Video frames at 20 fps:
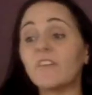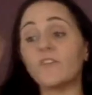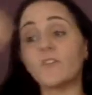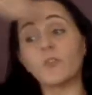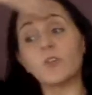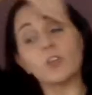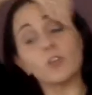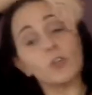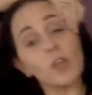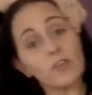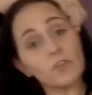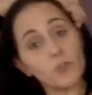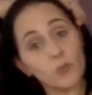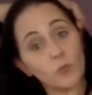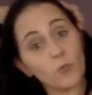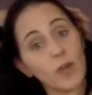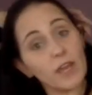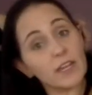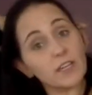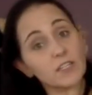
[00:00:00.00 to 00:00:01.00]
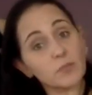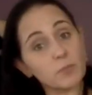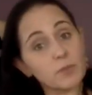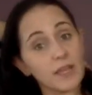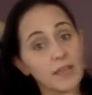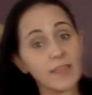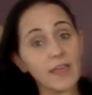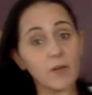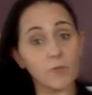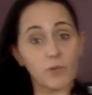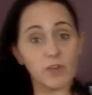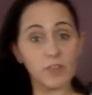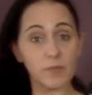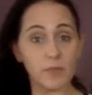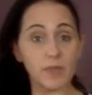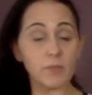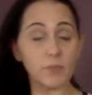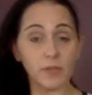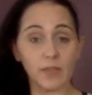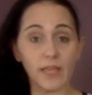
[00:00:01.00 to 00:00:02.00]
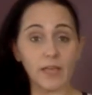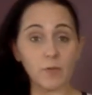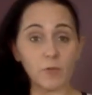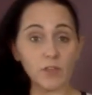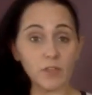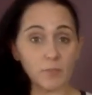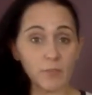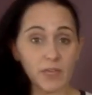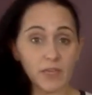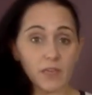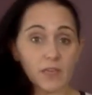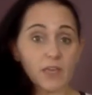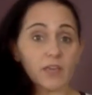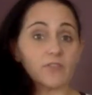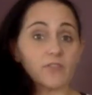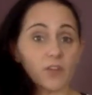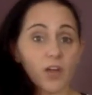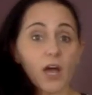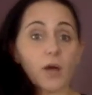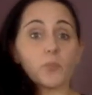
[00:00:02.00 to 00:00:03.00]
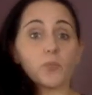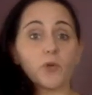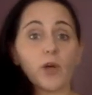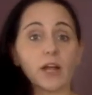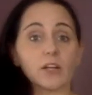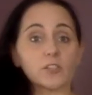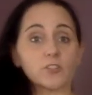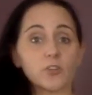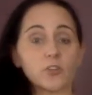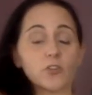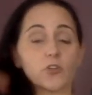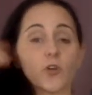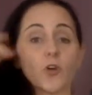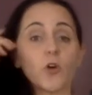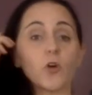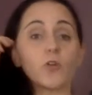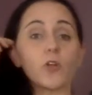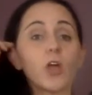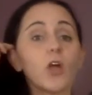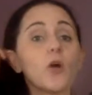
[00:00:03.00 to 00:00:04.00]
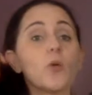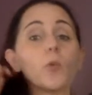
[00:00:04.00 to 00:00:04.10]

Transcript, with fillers: you can, if you're ready to play that with me, play it with me. If not, practice on your own.